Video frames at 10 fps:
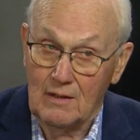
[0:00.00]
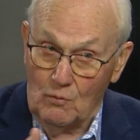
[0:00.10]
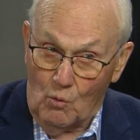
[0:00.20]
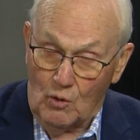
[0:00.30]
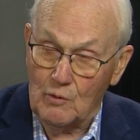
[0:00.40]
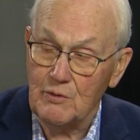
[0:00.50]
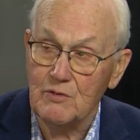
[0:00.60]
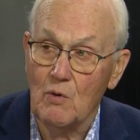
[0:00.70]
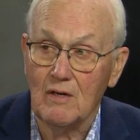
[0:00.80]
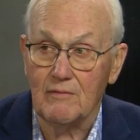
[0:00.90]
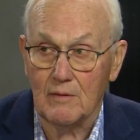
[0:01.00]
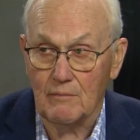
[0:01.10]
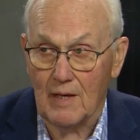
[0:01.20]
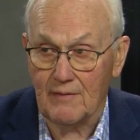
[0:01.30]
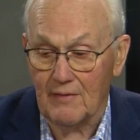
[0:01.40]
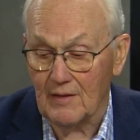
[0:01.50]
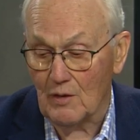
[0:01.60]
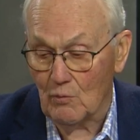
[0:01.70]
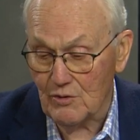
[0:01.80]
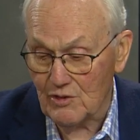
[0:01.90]
War was one of them. And then
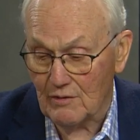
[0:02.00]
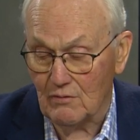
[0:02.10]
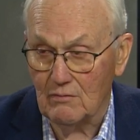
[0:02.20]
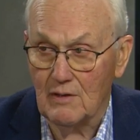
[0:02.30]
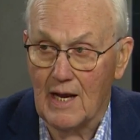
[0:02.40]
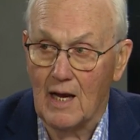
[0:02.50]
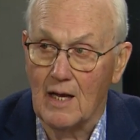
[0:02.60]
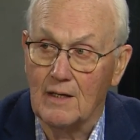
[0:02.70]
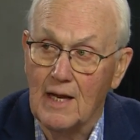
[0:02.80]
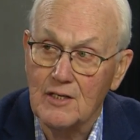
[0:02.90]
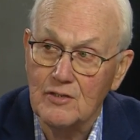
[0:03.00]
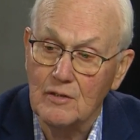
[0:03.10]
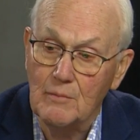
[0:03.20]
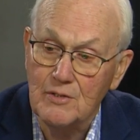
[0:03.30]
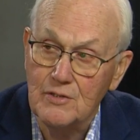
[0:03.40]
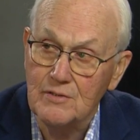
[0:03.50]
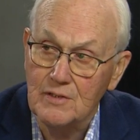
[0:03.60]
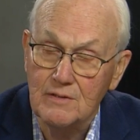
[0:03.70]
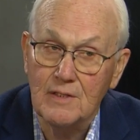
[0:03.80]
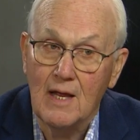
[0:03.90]
there were general national
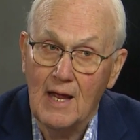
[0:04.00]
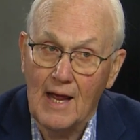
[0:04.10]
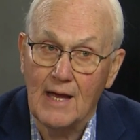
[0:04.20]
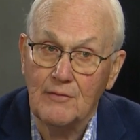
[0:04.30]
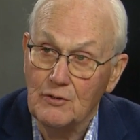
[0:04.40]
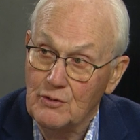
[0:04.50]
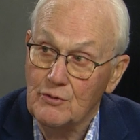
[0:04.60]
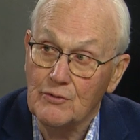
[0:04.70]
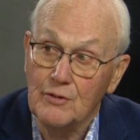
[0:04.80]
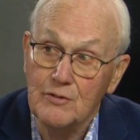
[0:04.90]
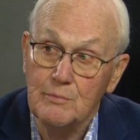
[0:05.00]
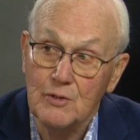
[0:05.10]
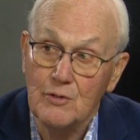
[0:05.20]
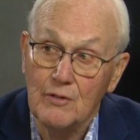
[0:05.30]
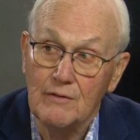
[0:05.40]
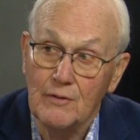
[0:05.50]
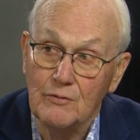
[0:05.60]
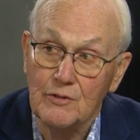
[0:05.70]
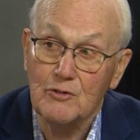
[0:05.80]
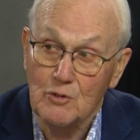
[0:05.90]
emergencies and the two-thirds majority
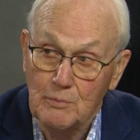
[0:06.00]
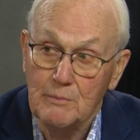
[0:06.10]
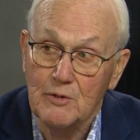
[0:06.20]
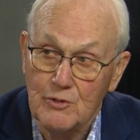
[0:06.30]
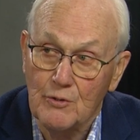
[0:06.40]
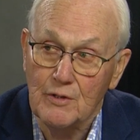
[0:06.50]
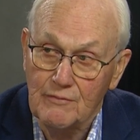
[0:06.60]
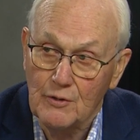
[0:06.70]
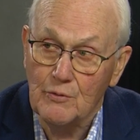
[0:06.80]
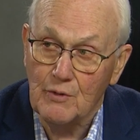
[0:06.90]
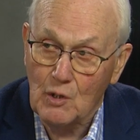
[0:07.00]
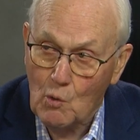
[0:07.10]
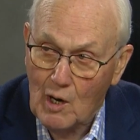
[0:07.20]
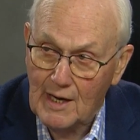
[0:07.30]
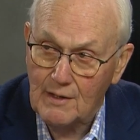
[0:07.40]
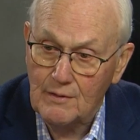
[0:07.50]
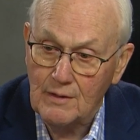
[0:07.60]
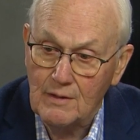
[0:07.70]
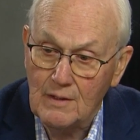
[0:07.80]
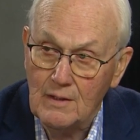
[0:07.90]
vote, the supermajority vote required
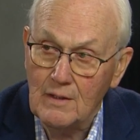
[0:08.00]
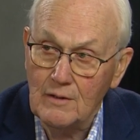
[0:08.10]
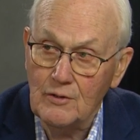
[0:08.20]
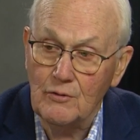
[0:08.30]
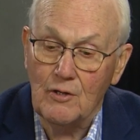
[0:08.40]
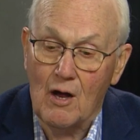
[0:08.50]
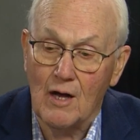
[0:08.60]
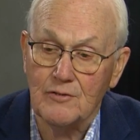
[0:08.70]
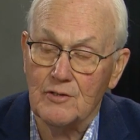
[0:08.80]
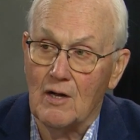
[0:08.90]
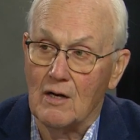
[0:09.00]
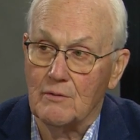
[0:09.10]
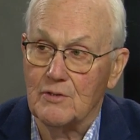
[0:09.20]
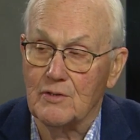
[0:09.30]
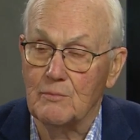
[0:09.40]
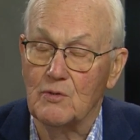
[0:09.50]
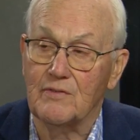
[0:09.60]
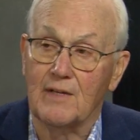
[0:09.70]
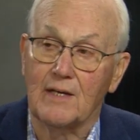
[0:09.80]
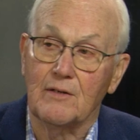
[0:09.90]
to cause Congress to move
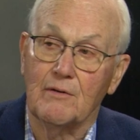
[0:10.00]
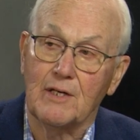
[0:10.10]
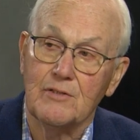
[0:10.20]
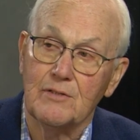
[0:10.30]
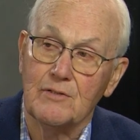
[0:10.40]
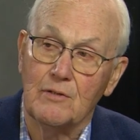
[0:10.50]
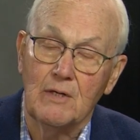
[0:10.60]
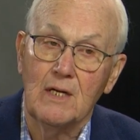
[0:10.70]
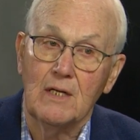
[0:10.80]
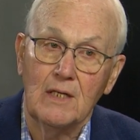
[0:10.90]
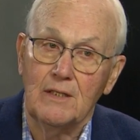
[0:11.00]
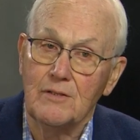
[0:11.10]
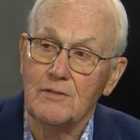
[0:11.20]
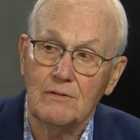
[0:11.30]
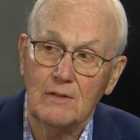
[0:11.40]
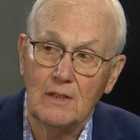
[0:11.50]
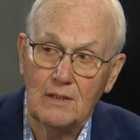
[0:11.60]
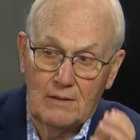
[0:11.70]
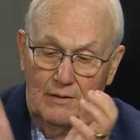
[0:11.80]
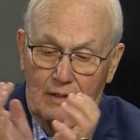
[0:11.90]
in that direction. Now so that,
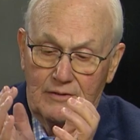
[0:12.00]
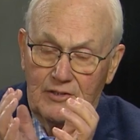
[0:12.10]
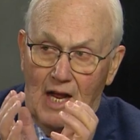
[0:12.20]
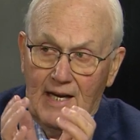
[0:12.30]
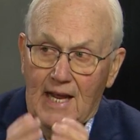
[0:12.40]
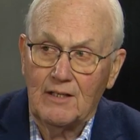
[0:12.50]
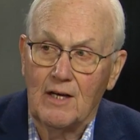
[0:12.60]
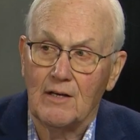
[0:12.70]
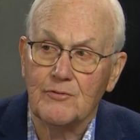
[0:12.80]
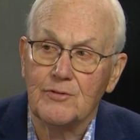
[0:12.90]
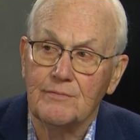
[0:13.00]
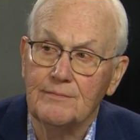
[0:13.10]
it's not handcuffs.